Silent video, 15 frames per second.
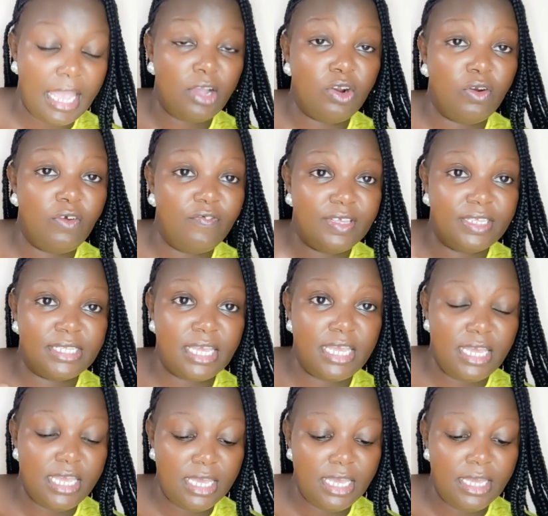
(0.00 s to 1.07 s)
Eclof is
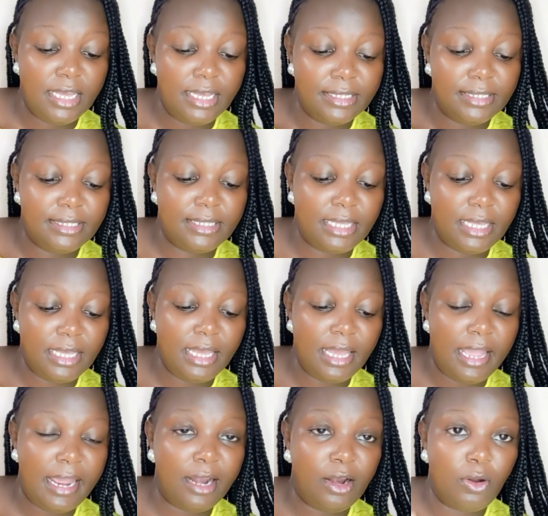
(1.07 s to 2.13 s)

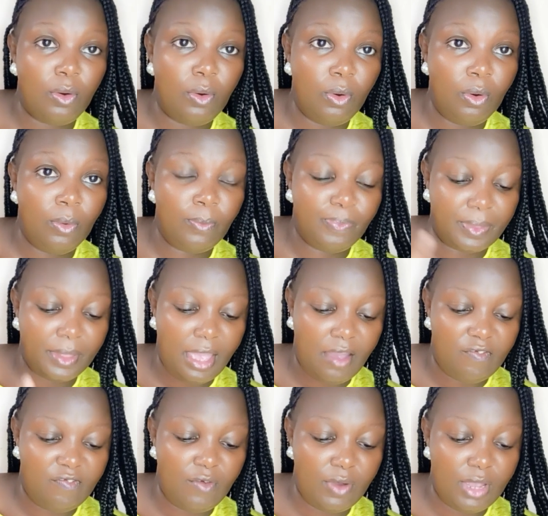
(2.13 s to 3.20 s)

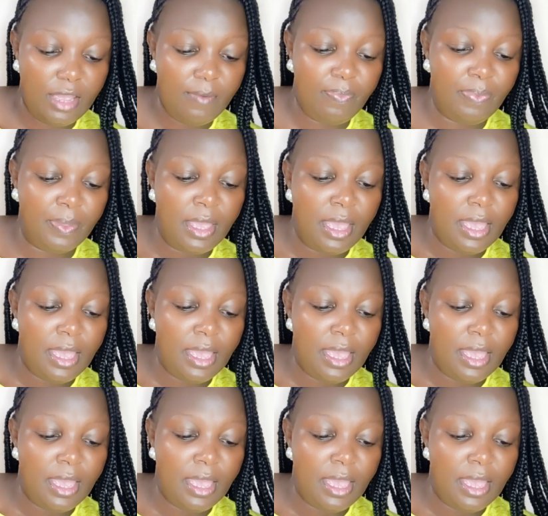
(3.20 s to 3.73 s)
E-C-L-O-F, okay?